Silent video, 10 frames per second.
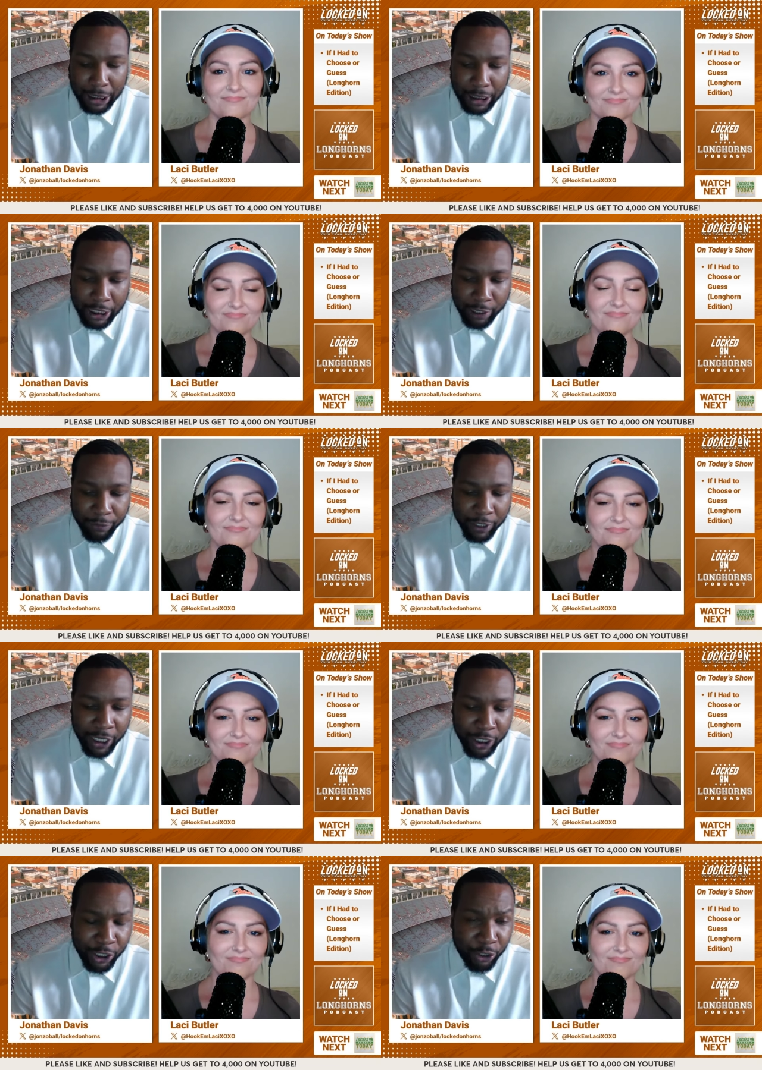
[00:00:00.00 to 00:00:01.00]
Speaker 1: if
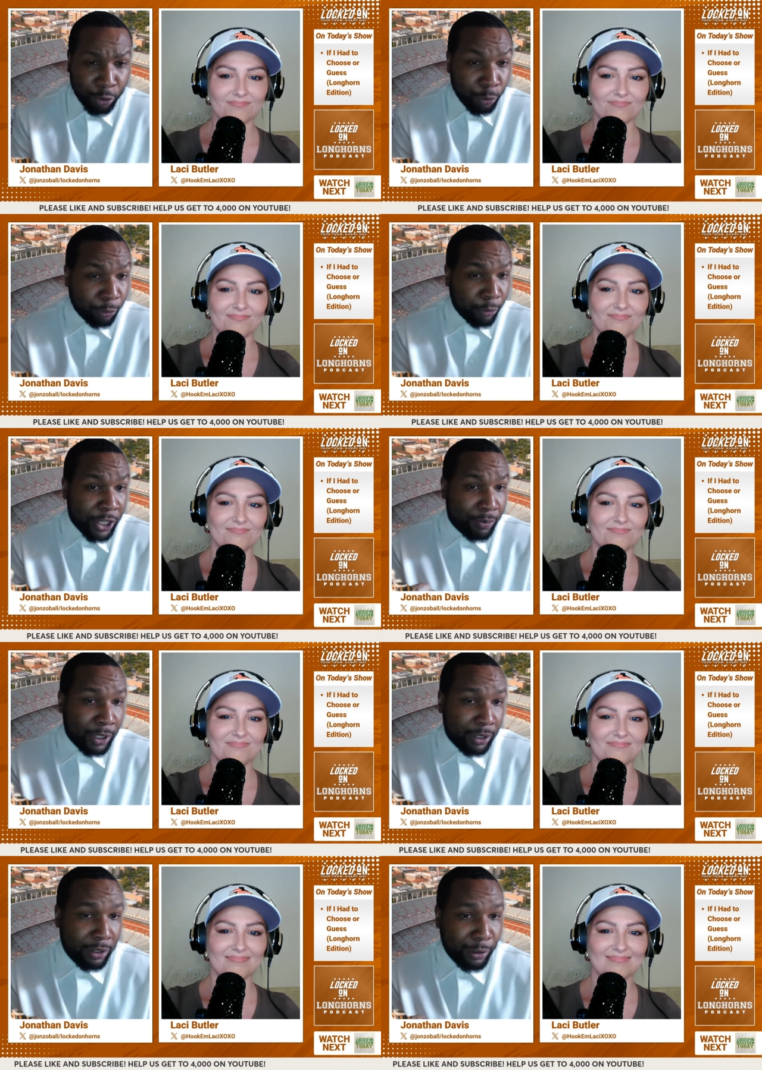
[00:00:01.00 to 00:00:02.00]
any true
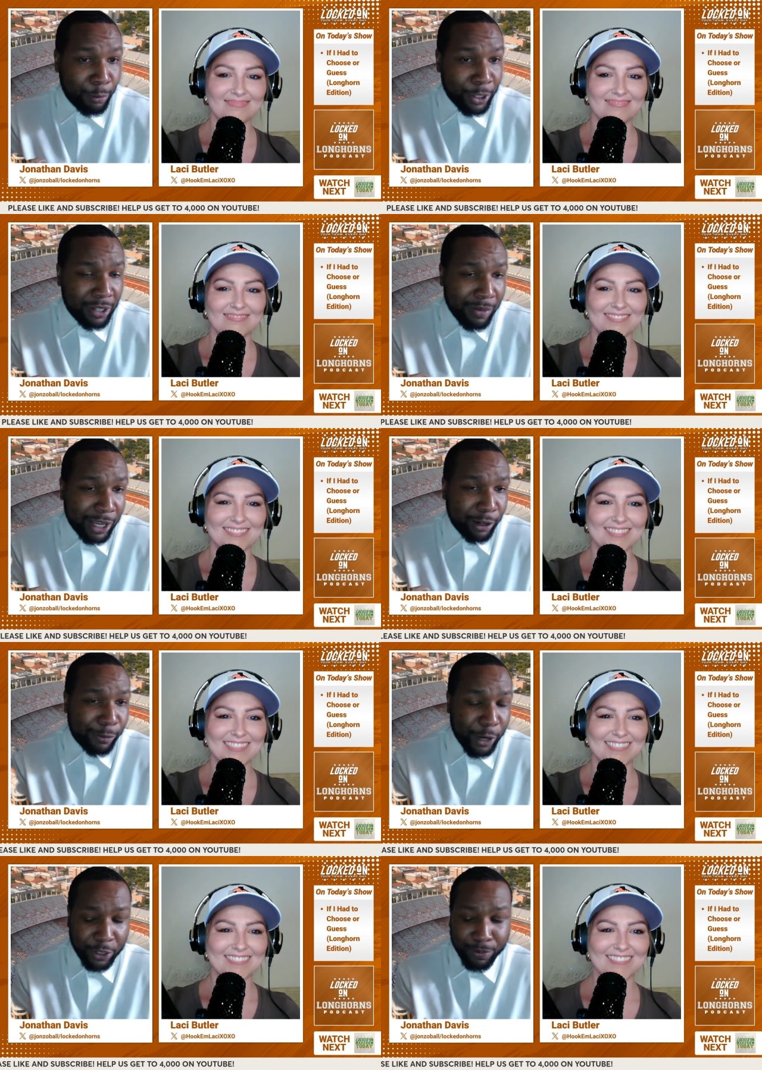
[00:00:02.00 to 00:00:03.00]
freshman was to make a
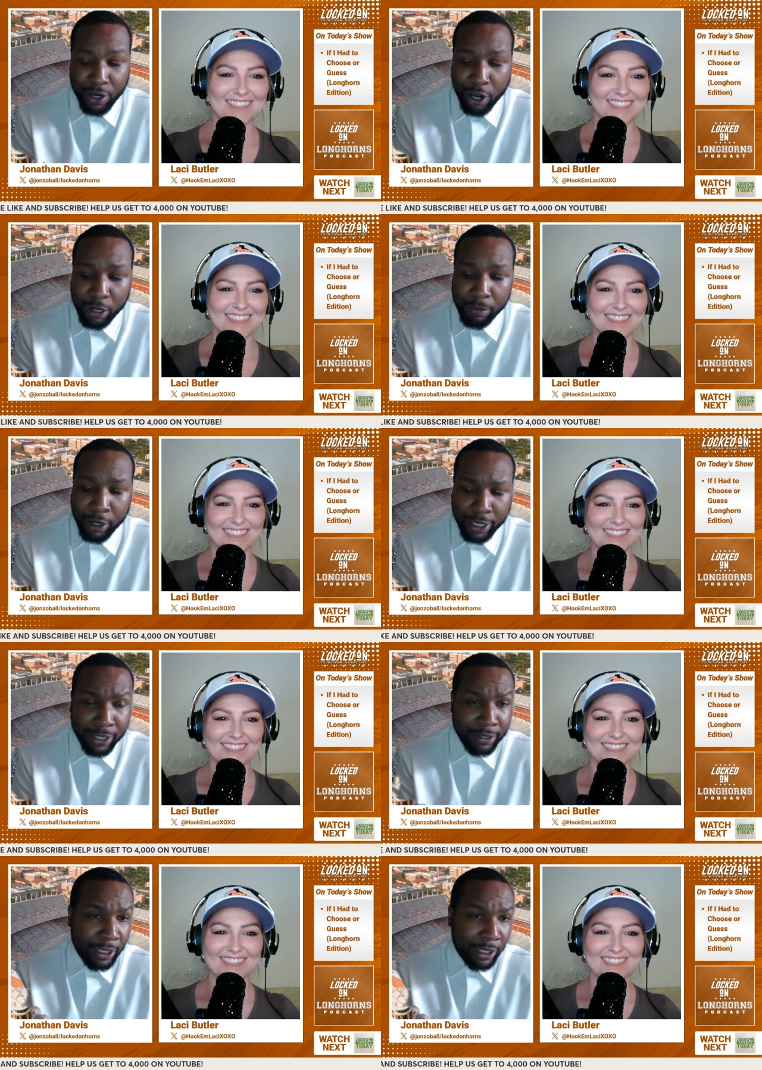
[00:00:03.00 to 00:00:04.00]
freshman All American
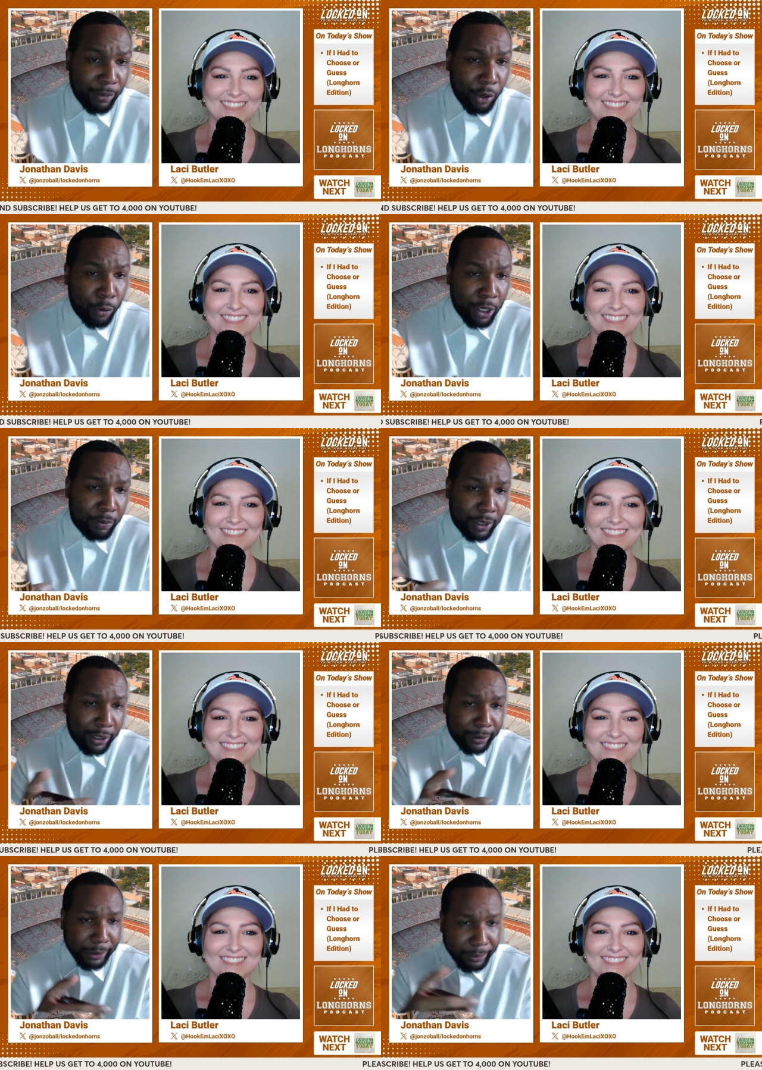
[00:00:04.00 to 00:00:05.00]
team, who would it be?
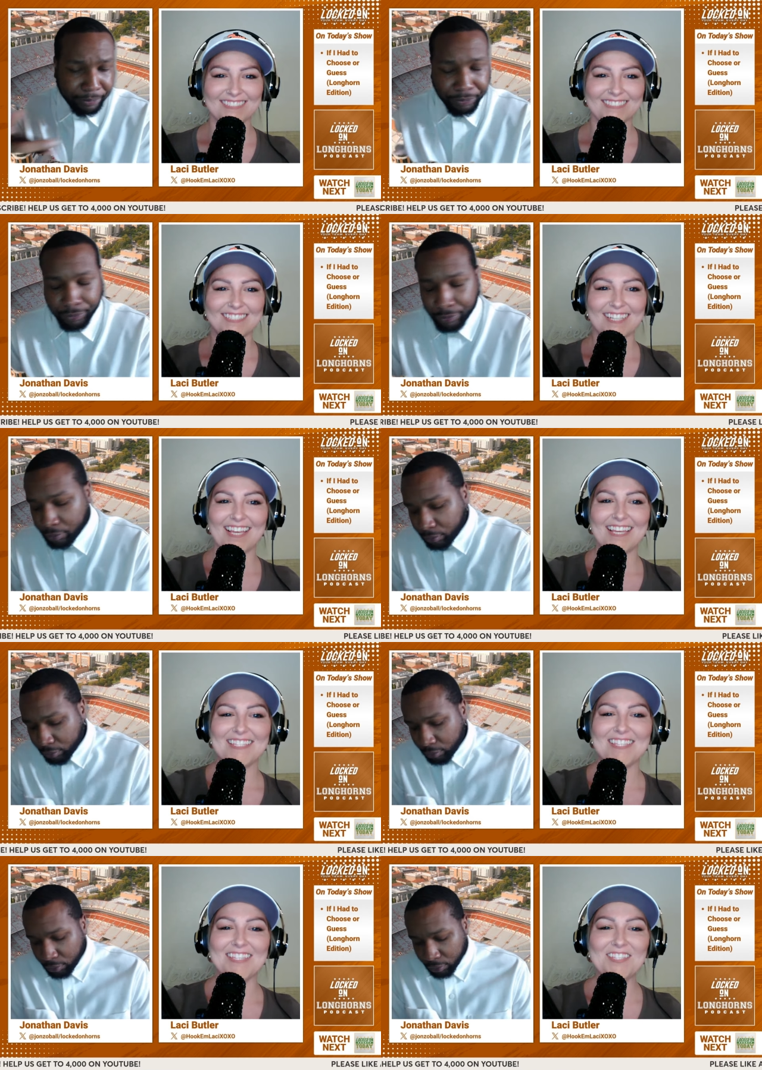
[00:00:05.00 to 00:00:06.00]

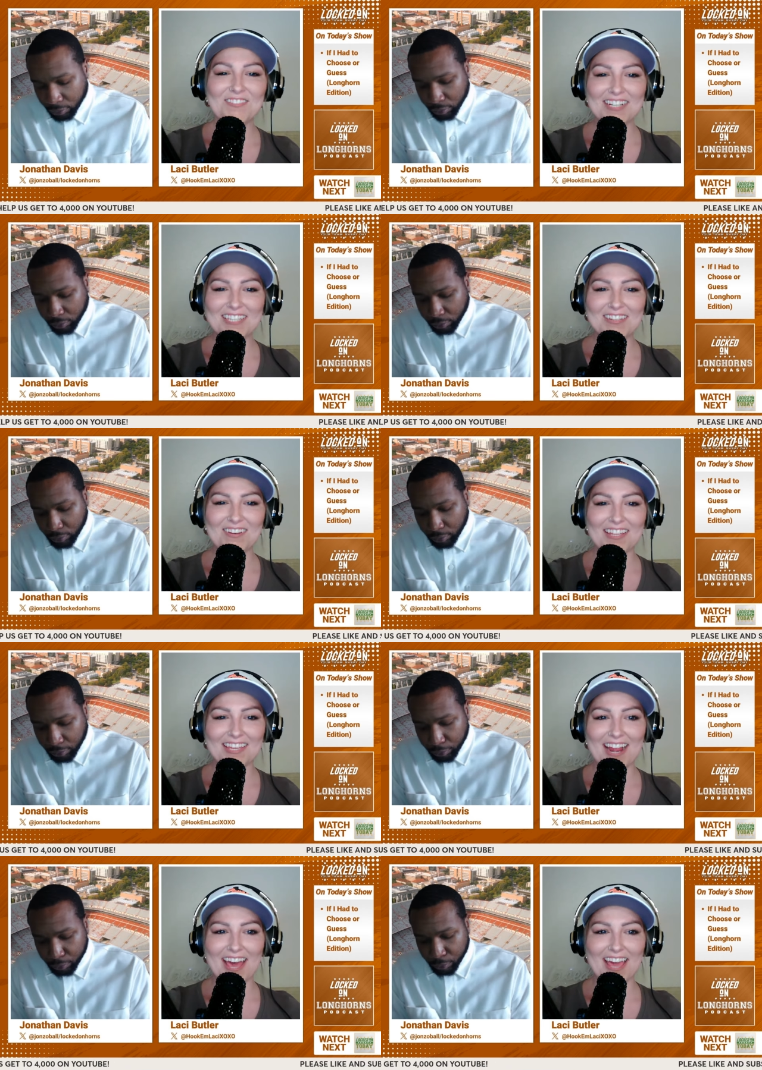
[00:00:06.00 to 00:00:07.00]
Speaker 2: So this one is the
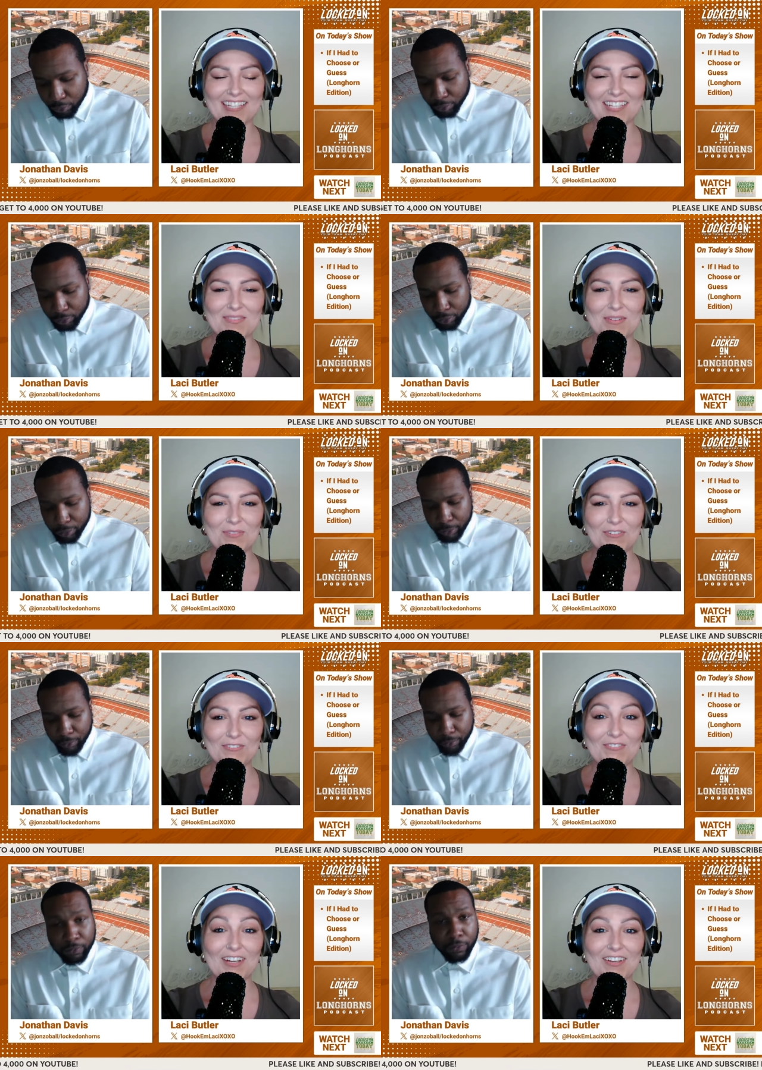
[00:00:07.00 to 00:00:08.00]
one that I had a little bit
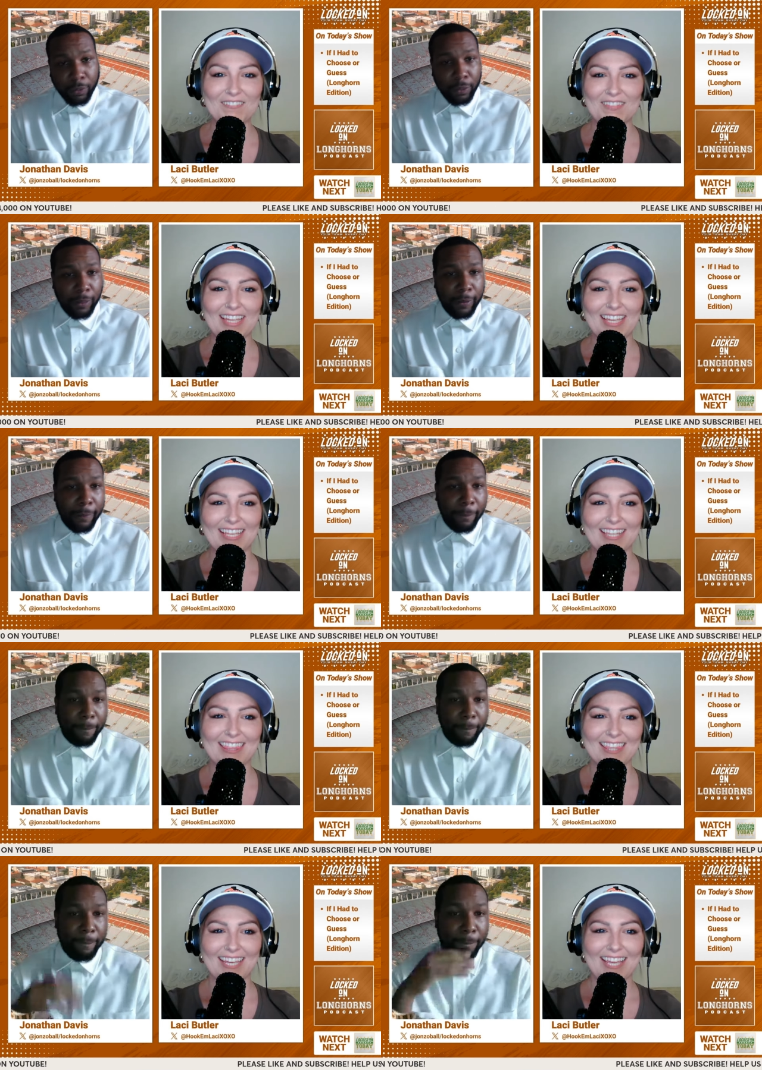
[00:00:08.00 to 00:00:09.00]
more fun with.
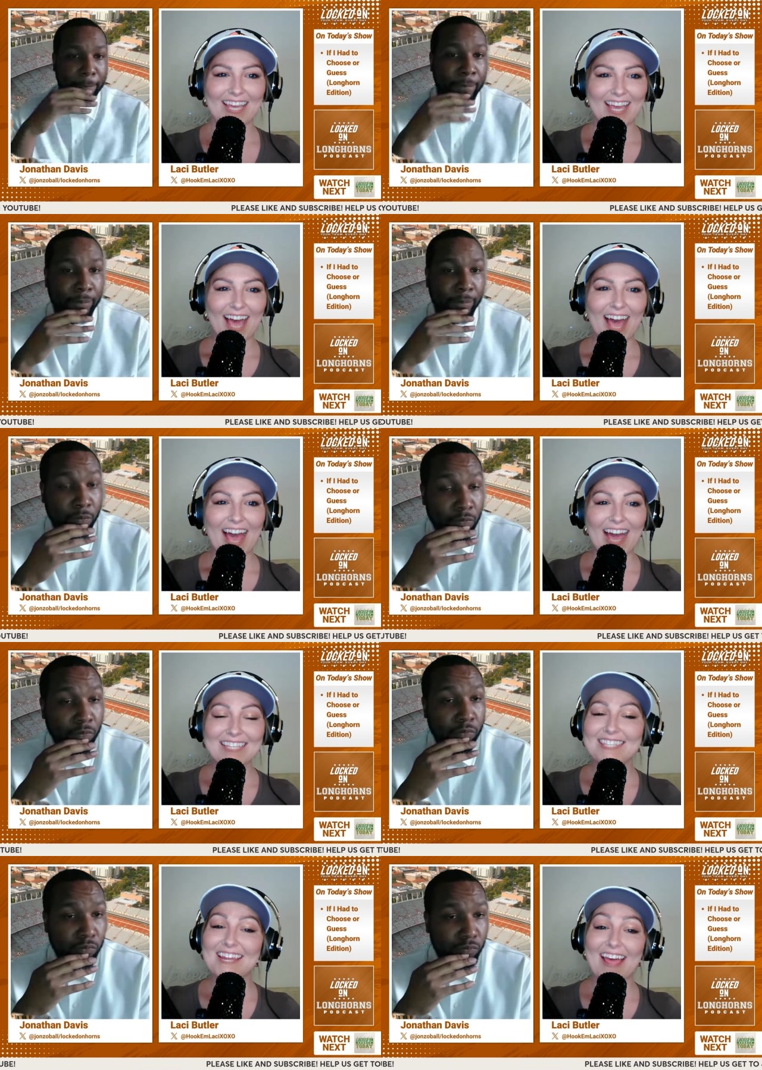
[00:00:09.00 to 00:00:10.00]

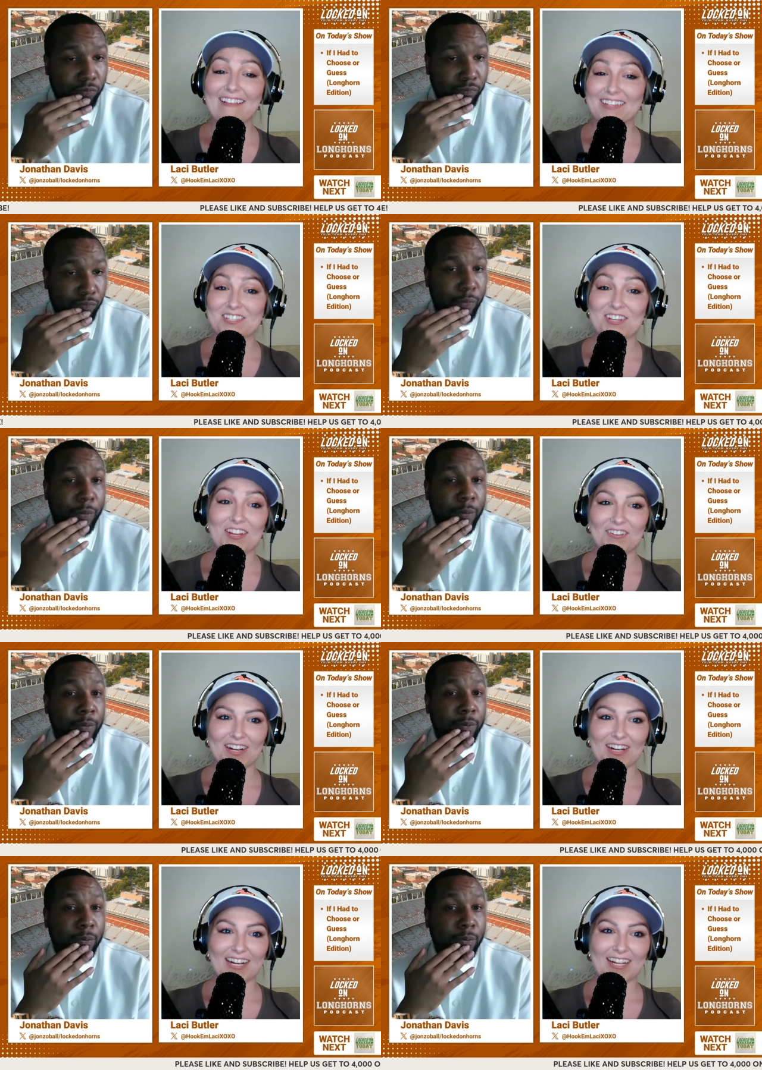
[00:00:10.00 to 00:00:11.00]
I said Alex
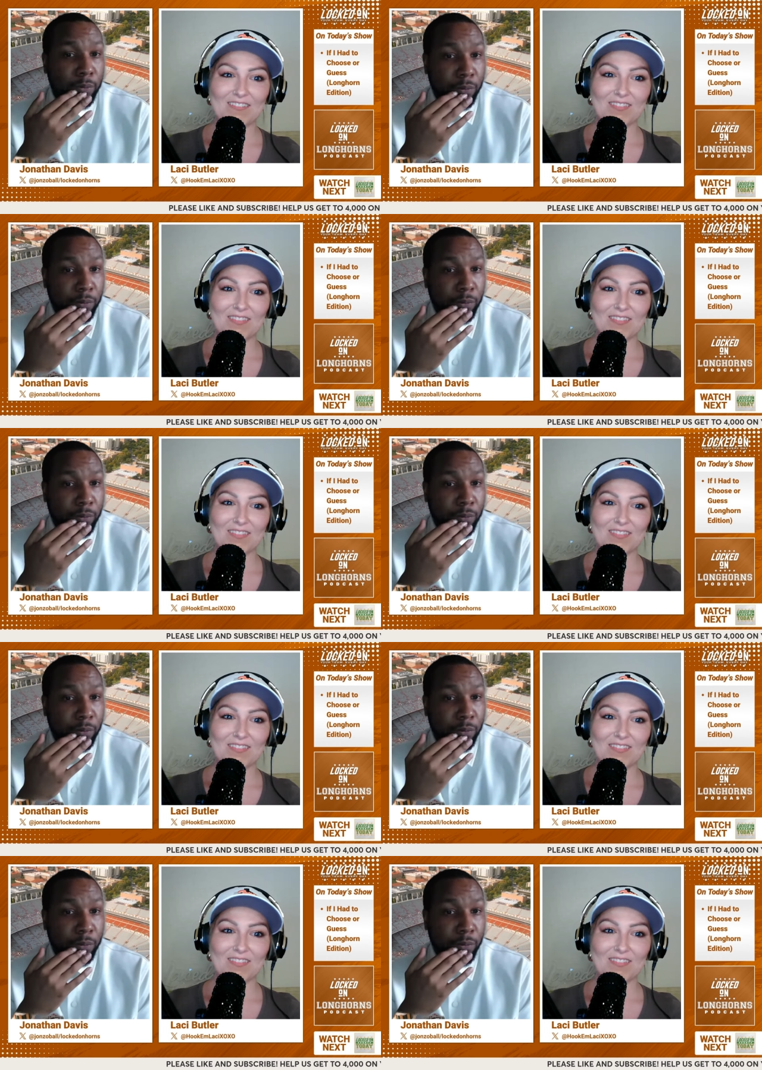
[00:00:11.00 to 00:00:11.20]
January.